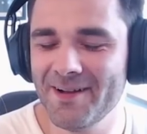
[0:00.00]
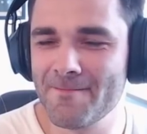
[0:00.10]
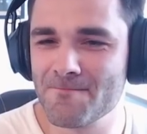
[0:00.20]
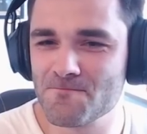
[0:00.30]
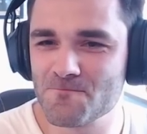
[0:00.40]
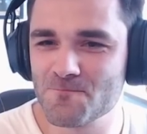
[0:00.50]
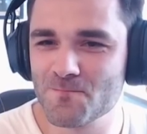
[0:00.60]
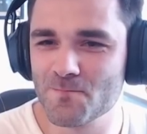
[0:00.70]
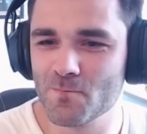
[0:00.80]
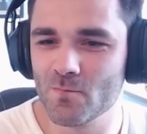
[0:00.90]

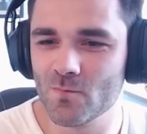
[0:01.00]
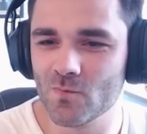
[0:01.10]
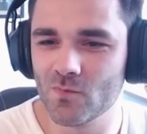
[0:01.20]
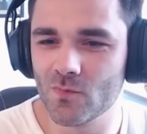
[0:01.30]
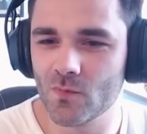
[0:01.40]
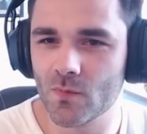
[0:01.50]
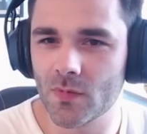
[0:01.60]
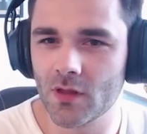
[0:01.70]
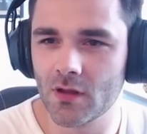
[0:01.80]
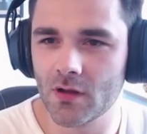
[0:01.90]

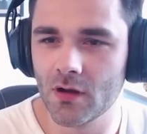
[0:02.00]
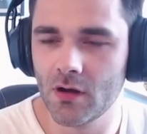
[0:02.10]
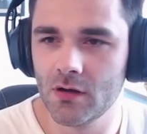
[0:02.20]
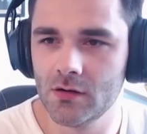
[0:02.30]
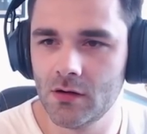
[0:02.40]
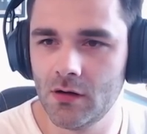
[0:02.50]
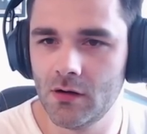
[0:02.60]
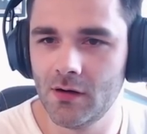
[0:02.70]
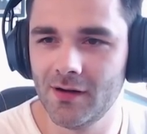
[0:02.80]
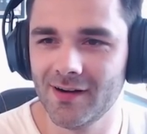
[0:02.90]

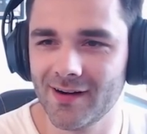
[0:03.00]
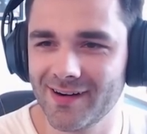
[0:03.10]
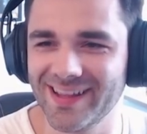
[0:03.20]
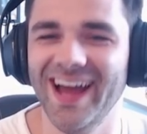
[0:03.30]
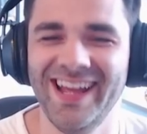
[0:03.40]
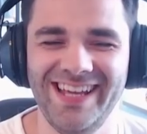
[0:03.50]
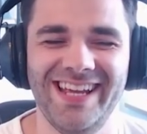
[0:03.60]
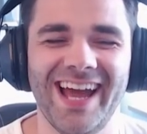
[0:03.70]
[no speech]